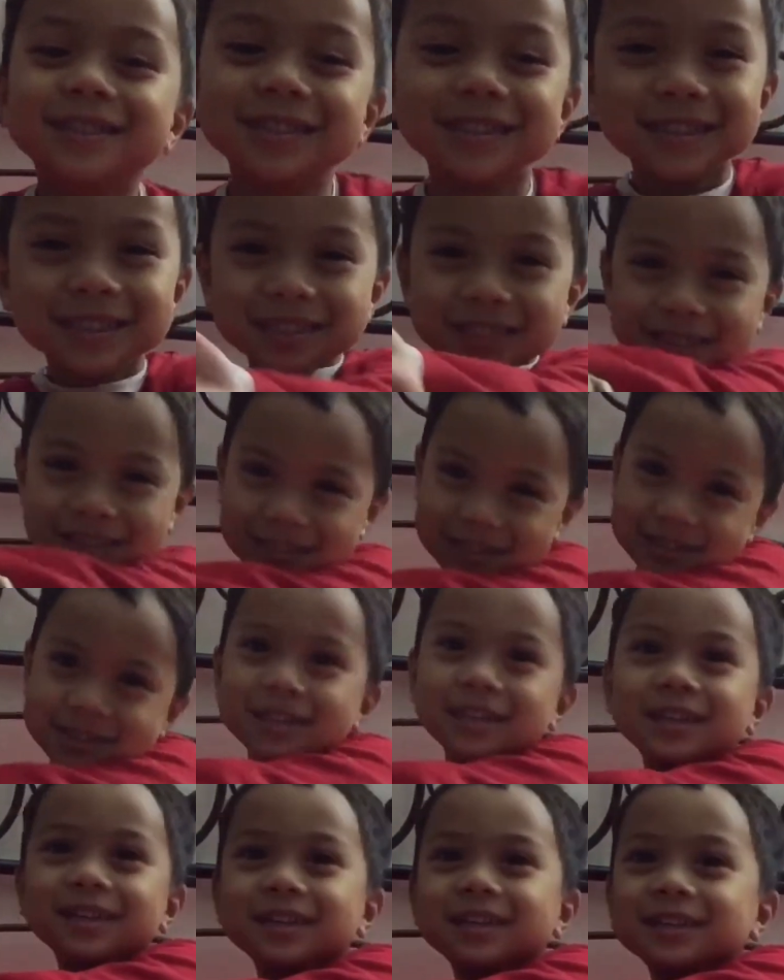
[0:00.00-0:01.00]
what is the
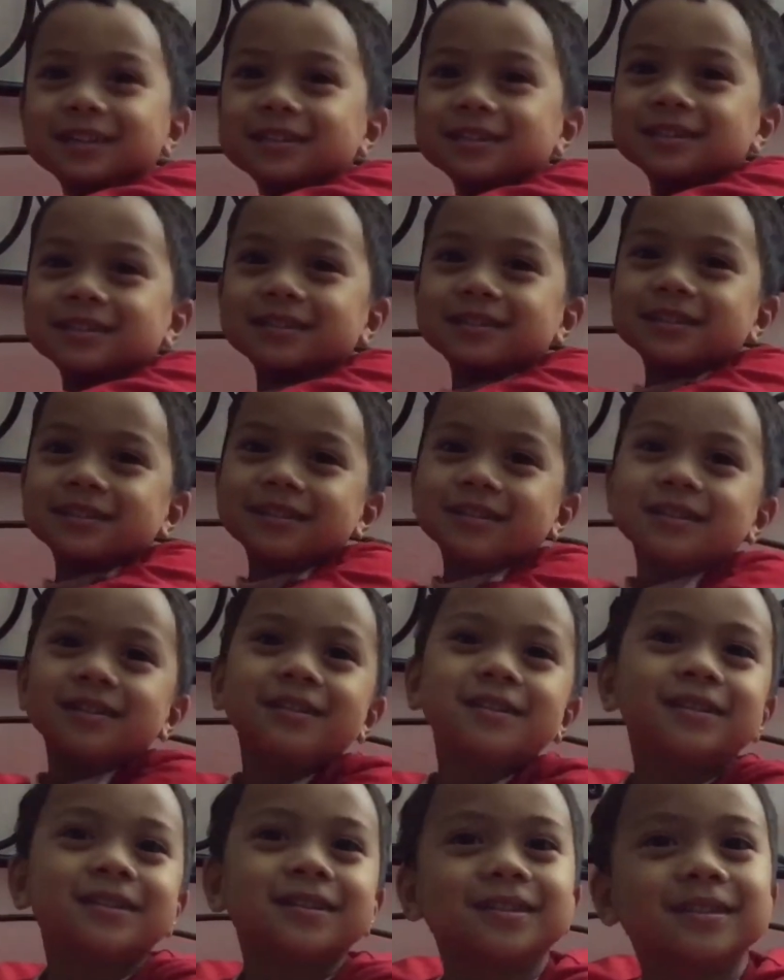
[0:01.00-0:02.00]
color of earth?
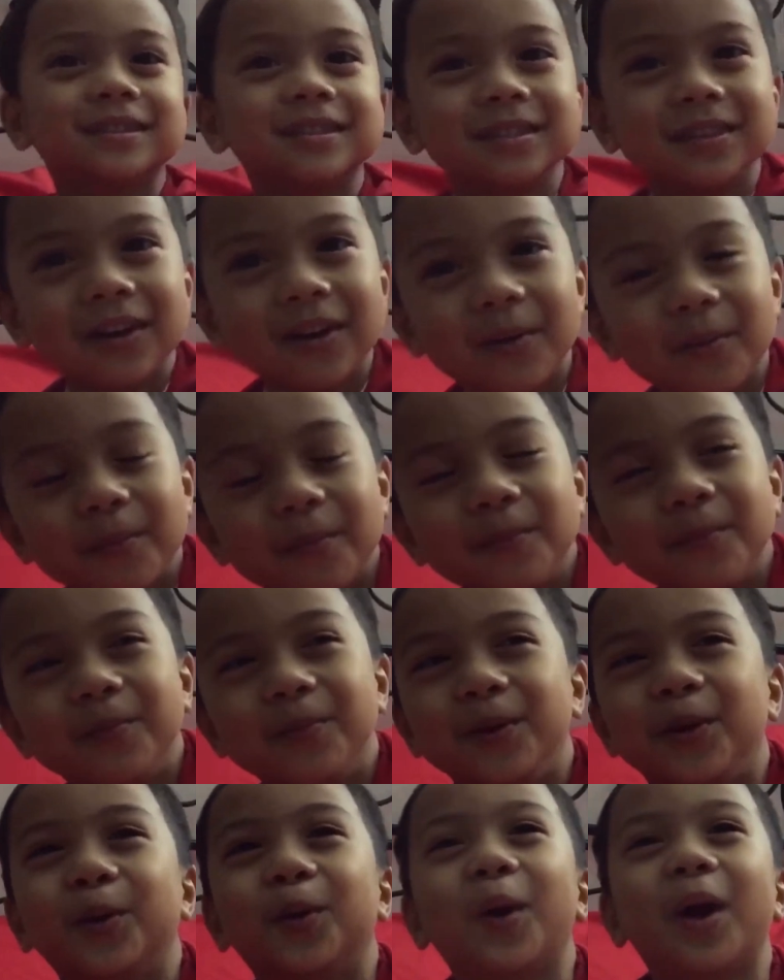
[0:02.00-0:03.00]

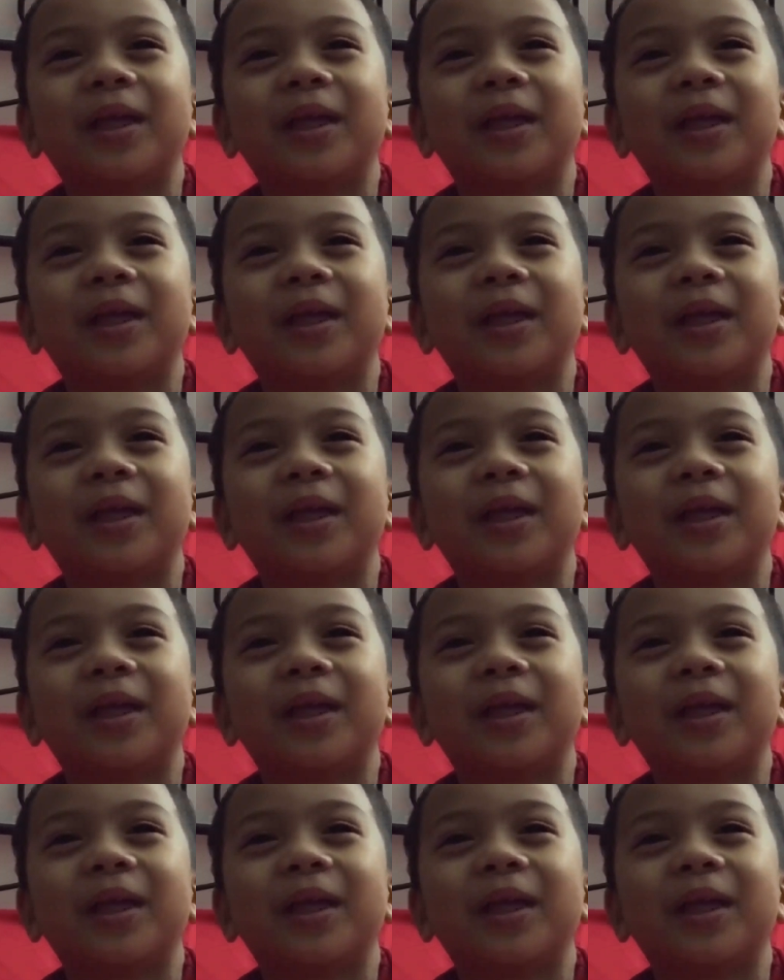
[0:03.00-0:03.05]
Blue